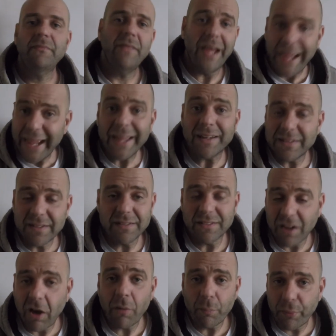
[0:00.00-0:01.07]
And
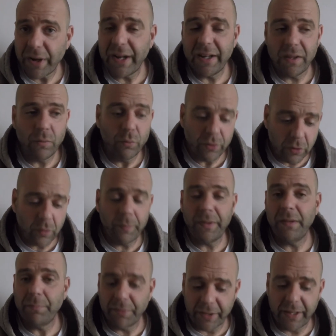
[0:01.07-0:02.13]
Tom Brady will
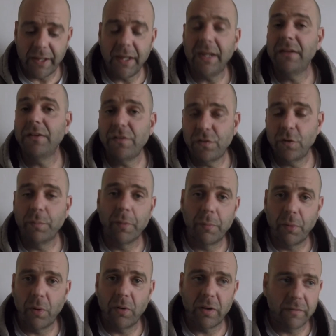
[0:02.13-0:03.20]
be playing in the Super
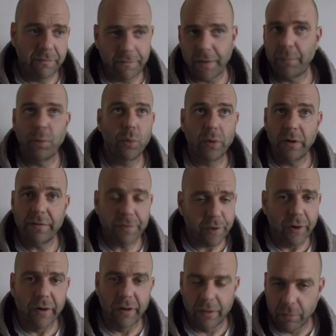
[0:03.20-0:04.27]
Bowl on February
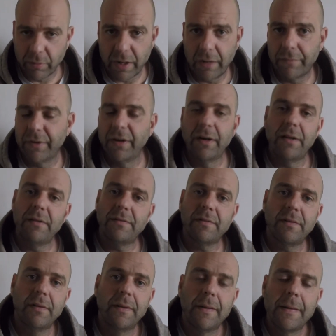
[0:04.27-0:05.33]
3rd or whatever it is.